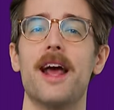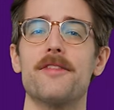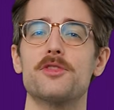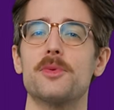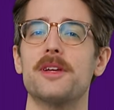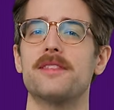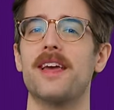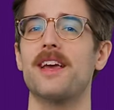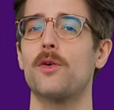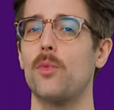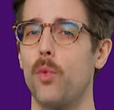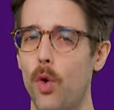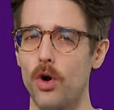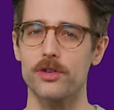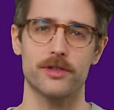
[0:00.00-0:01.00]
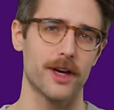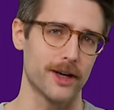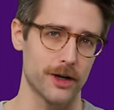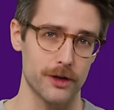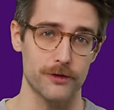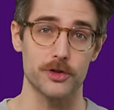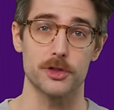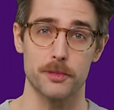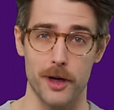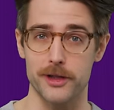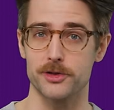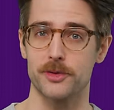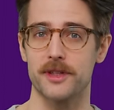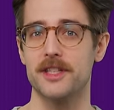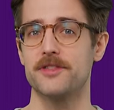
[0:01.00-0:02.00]
after we thank War Thunder for
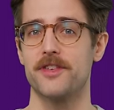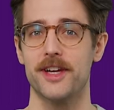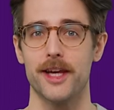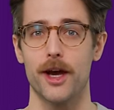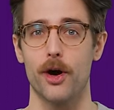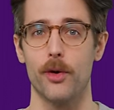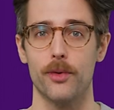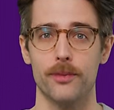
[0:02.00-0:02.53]
sponsoring this video.